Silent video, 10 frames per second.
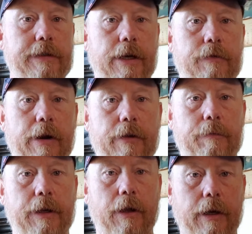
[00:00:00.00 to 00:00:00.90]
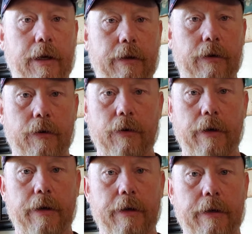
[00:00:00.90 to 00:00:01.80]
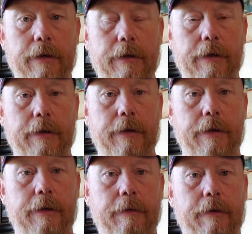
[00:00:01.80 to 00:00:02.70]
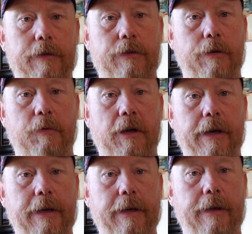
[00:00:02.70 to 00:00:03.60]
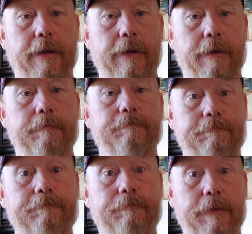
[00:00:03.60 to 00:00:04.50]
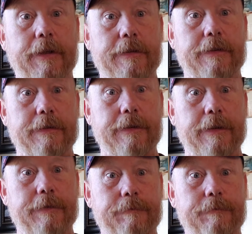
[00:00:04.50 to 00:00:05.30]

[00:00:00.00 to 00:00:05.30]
"I'd rather be lucky than good," should apply to anything, this is it.